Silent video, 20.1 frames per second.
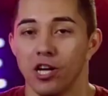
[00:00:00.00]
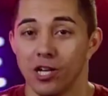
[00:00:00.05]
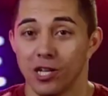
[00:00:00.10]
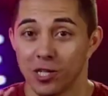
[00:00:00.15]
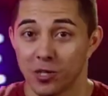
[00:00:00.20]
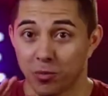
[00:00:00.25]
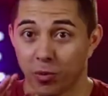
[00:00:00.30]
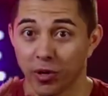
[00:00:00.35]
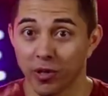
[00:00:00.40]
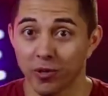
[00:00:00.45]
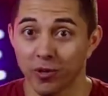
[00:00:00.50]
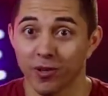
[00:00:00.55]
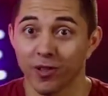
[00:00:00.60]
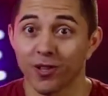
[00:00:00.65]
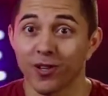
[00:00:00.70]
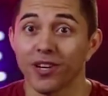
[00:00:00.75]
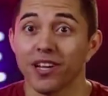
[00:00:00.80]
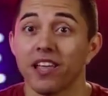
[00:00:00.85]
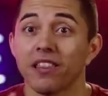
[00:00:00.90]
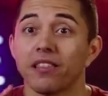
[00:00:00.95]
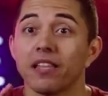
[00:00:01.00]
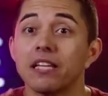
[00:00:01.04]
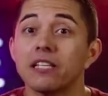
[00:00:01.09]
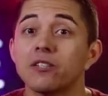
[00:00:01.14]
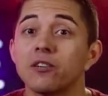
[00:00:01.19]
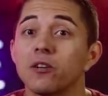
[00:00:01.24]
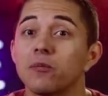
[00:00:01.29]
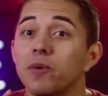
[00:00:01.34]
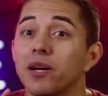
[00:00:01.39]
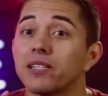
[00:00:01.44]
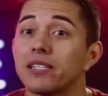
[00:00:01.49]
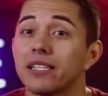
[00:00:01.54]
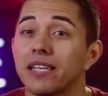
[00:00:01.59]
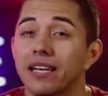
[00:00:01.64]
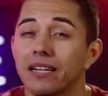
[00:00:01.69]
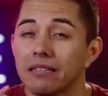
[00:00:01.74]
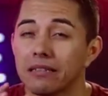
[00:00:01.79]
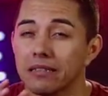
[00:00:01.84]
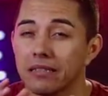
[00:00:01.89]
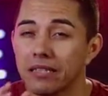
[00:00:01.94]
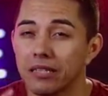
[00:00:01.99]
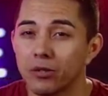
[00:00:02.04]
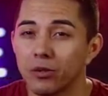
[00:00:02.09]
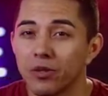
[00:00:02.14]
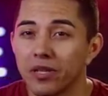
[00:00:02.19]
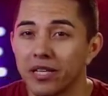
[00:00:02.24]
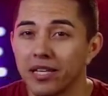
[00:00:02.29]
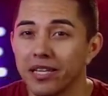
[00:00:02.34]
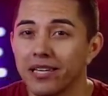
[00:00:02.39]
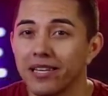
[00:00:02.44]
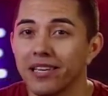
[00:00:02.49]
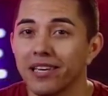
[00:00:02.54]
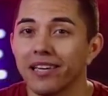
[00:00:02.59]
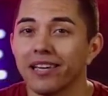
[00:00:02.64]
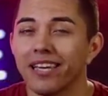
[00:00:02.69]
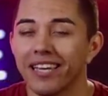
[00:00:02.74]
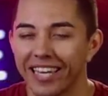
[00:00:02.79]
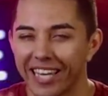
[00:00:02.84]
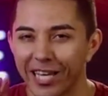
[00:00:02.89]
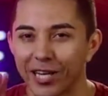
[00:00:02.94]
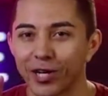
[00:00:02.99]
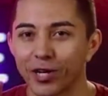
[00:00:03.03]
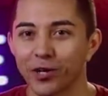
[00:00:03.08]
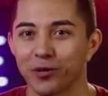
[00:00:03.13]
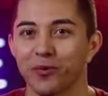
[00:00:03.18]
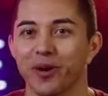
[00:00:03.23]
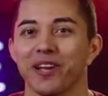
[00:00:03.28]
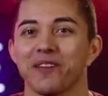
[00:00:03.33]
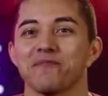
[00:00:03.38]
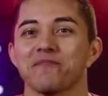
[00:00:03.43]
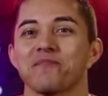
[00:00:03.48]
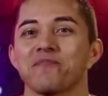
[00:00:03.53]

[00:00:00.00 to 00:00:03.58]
Spoiler alert, things are about to get a little geeky in a good way.